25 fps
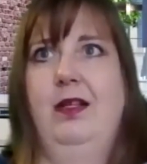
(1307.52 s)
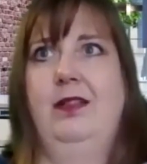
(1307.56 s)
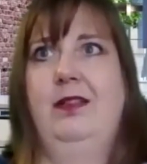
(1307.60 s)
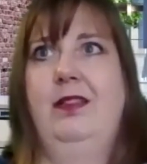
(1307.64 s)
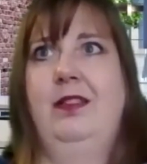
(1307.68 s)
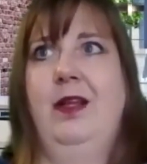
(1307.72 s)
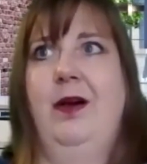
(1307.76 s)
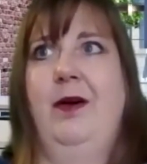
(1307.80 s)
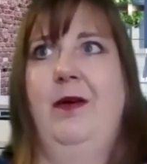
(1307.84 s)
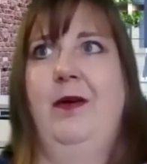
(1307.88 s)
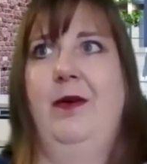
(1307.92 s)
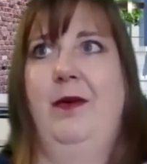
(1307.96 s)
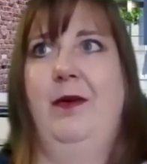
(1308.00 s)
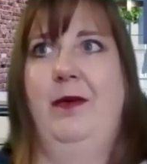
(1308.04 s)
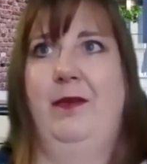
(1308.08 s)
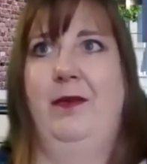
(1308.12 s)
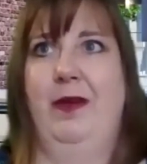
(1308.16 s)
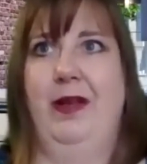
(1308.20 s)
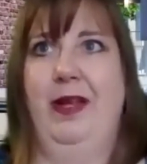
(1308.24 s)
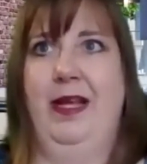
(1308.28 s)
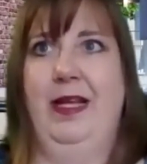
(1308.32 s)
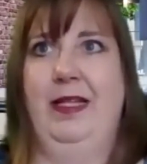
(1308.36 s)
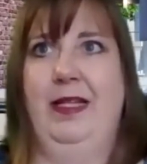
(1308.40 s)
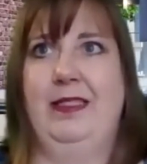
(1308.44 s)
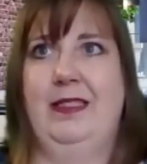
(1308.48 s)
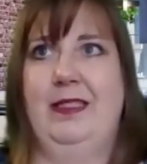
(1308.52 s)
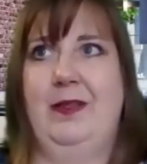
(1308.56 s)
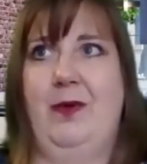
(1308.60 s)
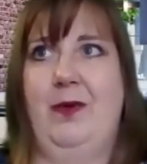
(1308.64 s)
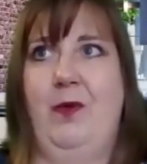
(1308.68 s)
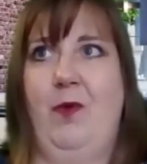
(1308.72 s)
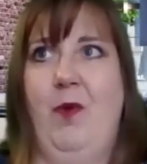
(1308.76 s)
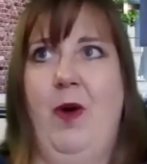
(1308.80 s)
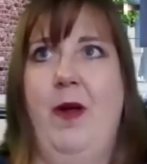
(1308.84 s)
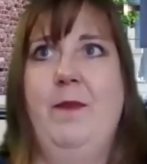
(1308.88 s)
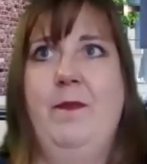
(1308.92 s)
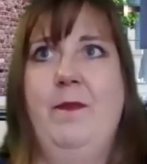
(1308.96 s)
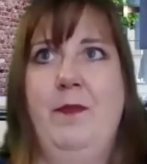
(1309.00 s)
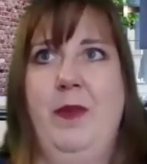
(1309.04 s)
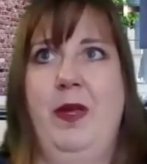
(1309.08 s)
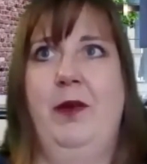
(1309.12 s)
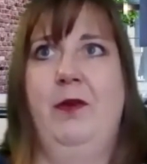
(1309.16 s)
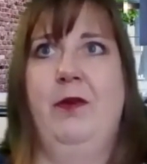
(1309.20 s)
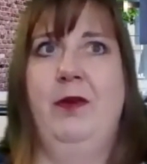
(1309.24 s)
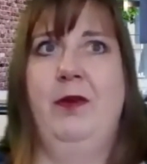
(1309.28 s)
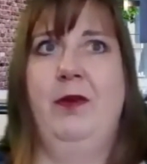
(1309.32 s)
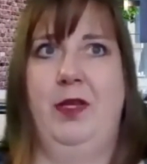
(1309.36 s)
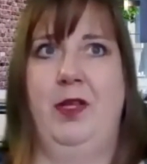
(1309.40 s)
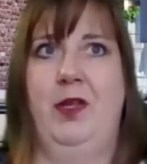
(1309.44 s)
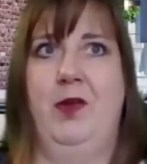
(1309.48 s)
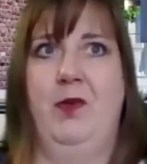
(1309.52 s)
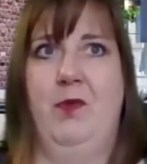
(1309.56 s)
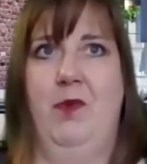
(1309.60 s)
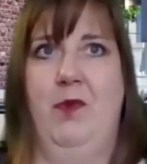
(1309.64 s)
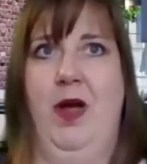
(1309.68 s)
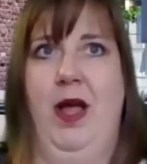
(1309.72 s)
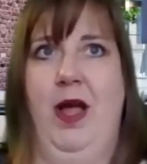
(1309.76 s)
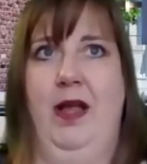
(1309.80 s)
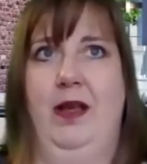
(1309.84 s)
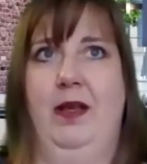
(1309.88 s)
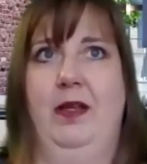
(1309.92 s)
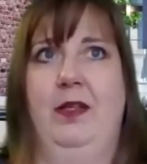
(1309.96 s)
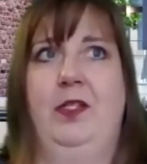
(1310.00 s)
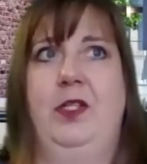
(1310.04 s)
So it's, what mirror do you want?